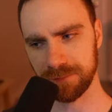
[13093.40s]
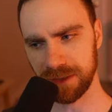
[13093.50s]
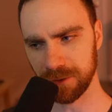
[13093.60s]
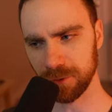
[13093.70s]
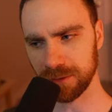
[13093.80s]

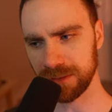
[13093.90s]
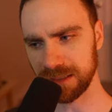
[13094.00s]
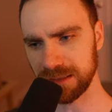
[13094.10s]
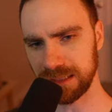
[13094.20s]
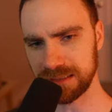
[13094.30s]
Make it work,
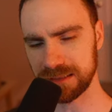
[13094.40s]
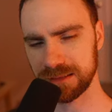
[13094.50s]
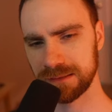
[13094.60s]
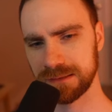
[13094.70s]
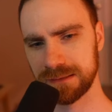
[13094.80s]
make it
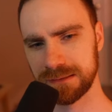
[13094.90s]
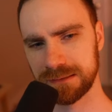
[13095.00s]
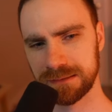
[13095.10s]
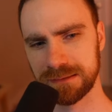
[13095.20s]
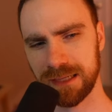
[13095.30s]
nice.
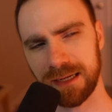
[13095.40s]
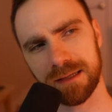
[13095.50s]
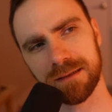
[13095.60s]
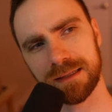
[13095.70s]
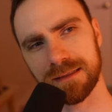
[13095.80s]
I
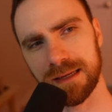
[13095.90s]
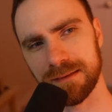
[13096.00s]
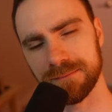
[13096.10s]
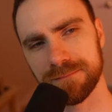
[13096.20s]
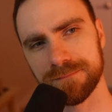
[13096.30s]
kind of like that.